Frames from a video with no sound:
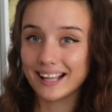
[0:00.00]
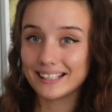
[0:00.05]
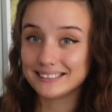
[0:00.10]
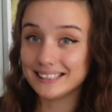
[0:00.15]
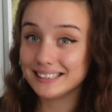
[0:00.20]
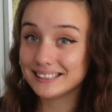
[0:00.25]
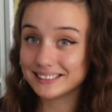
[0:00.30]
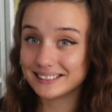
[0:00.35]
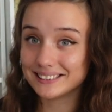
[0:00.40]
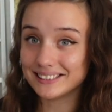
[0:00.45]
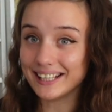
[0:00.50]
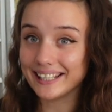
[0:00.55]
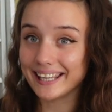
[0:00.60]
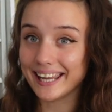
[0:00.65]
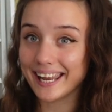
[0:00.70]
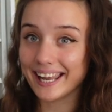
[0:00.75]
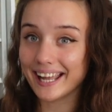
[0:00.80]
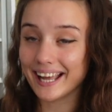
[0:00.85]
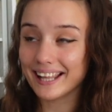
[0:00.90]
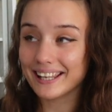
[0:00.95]
She's
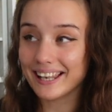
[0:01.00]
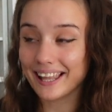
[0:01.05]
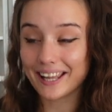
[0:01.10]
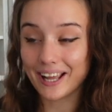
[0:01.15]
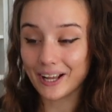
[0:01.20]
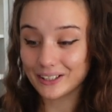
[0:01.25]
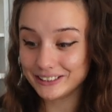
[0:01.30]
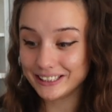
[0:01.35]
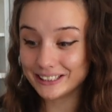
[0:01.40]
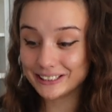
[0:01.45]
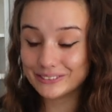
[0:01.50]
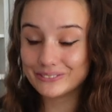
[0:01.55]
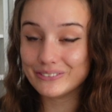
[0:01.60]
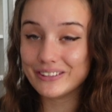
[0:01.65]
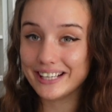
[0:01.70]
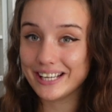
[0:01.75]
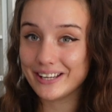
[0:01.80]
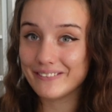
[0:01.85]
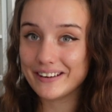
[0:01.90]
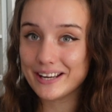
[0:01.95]
stunning. Like, she's
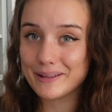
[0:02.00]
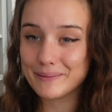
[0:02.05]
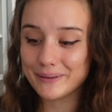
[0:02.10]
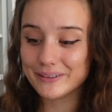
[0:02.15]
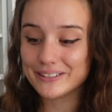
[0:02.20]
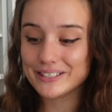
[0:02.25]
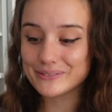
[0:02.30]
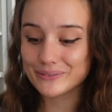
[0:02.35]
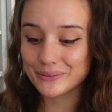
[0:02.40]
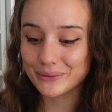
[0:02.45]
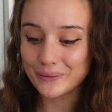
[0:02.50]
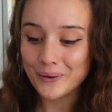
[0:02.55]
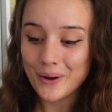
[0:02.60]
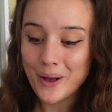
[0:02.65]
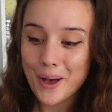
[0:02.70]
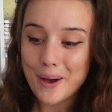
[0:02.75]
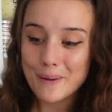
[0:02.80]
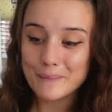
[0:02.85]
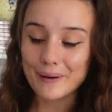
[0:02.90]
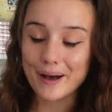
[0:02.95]
really, really beautiful.
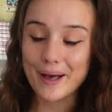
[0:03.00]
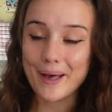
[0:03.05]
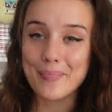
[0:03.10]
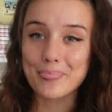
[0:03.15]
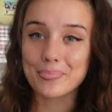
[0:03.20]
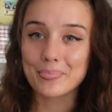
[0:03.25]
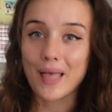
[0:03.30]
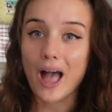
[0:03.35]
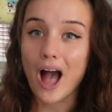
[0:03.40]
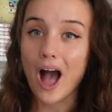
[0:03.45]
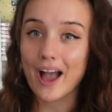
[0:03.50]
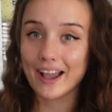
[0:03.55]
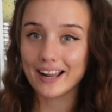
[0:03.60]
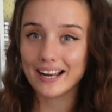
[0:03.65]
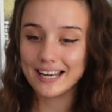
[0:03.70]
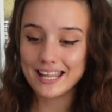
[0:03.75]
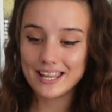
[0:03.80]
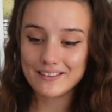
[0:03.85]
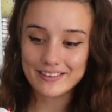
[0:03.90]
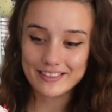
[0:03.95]
But I'm gonna
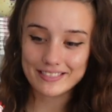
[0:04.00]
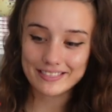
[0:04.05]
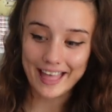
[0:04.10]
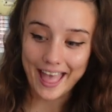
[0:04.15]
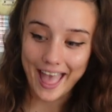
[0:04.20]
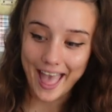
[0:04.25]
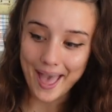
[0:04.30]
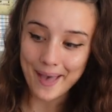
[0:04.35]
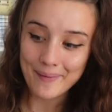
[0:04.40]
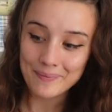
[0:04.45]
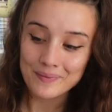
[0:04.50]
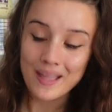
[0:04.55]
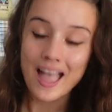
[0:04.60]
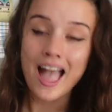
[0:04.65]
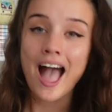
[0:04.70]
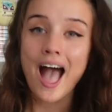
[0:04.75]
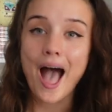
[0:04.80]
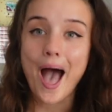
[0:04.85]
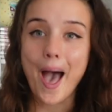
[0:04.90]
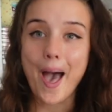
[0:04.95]
leave it there.
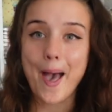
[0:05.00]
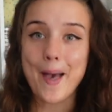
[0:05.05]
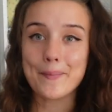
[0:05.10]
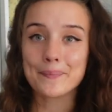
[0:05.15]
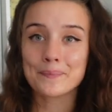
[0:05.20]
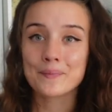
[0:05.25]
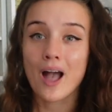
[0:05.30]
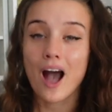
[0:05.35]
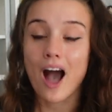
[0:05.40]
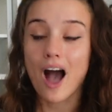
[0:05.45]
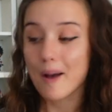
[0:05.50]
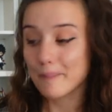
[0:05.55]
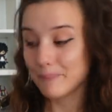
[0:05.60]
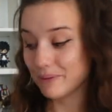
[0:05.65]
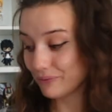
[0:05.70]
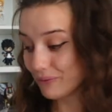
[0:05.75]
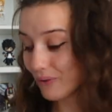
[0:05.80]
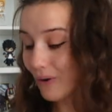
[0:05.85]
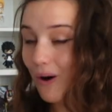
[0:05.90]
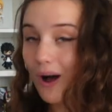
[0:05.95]

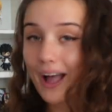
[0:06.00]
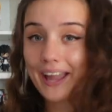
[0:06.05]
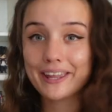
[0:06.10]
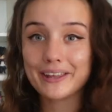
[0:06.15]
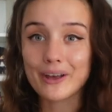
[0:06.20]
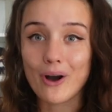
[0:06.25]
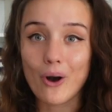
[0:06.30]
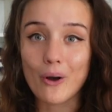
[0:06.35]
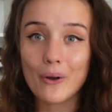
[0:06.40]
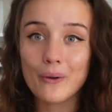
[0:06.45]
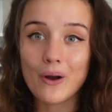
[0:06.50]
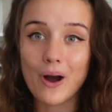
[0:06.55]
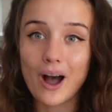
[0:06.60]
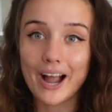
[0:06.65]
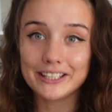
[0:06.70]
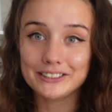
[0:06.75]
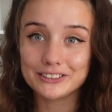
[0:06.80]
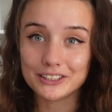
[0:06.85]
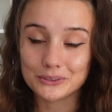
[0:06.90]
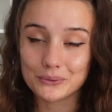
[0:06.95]
Before I go,
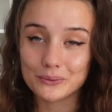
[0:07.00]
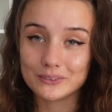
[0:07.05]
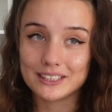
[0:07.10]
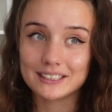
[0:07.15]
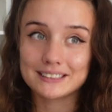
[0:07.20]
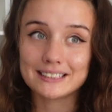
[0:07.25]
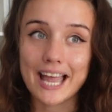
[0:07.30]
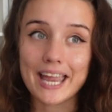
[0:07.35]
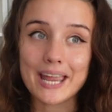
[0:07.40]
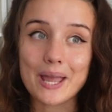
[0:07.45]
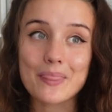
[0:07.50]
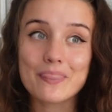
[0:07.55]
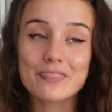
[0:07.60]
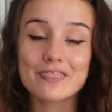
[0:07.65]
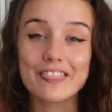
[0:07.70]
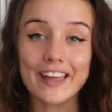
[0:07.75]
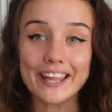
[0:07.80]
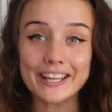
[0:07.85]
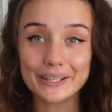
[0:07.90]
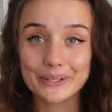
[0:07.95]
I just want to say
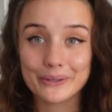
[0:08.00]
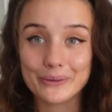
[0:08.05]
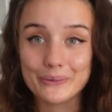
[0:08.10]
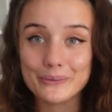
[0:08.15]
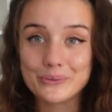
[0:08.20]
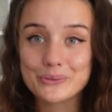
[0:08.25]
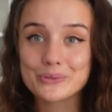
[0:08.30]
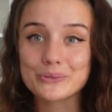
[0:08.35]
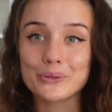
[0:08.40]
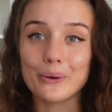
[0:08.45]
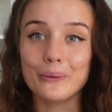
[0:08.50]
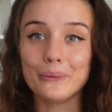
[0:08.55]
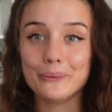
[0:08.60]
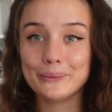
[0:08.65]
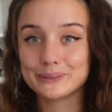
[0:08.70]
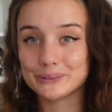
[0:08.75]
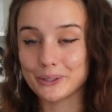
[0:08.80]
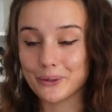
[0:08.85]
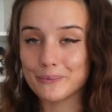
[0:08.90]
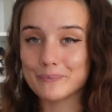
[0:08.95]
thank you so,
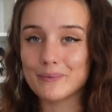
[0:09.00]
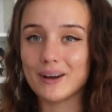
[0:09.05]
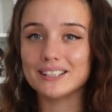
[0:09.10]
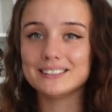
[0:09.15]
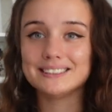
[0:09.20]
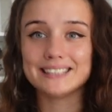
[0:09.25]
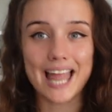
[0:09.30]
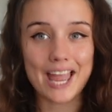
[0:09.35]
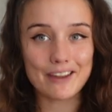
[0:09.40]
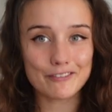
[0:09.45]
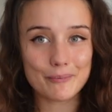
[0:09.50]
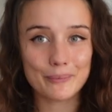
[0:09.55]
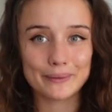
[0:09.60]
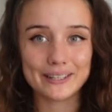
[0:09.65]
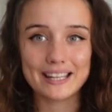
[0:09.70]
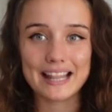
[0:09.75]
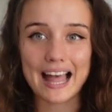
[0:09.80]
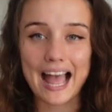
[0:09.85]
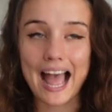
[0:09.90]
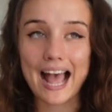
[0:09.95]
so much to
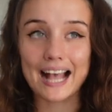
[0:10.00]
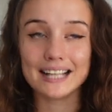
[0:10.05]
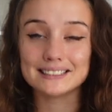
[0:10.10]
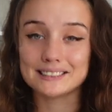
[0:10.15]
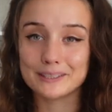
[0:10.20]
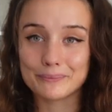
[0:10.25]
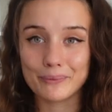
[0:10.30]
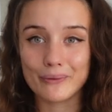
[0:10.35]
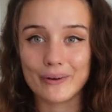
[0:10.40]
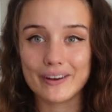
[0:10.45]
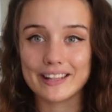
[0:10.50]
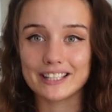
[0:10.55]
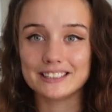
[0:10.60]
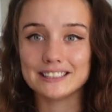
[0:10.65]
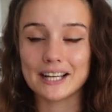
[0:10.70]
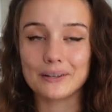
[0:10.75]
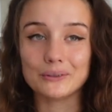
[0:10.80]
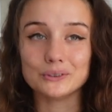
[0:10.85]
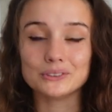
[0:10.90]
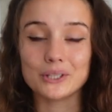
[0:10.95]
everybody that has supported the
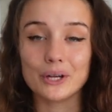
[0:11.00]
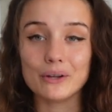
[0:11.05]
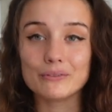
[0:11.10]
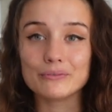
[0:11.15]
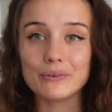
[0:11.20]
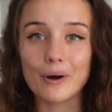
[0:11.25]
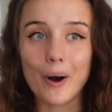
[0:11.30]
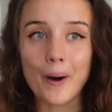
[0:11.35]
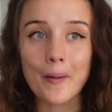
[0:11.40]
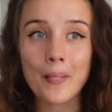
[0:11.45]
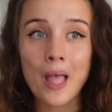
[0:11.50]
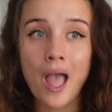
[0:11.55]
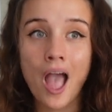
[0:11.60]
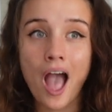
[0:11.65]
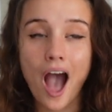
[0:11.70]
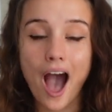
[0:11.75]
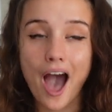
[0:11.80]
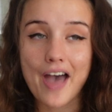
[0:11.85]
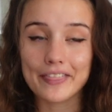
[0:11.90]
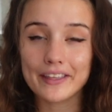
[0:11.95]
channel so far.
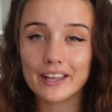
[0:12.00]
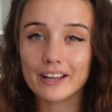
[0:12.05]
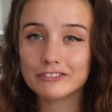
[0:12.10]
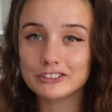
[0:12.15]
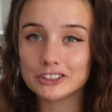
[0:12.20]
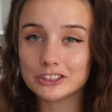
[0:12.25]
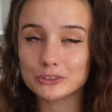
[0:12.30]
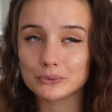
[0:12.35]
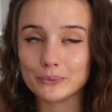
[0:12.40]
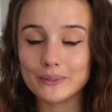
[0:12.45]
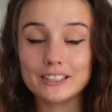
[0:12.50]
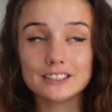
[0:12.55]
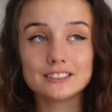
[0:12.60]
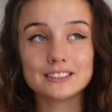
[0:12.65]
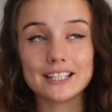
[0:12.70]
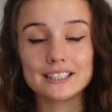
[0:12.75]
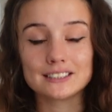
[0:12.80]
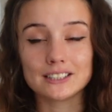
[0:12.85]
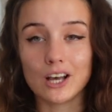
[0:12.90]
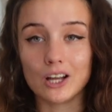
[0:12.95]
I think I've just reached
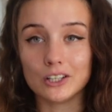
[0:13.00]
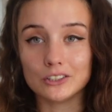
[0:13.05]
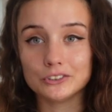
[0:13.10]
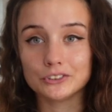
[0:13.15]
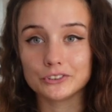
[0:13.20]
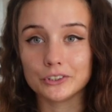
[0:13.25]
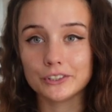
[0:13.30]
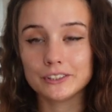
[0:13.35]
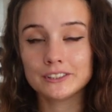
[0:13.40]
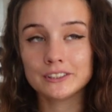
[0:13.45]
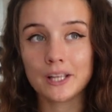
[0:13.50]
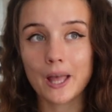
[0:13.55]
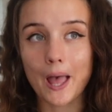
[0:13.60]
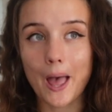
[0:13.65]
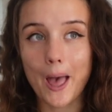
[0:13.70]
600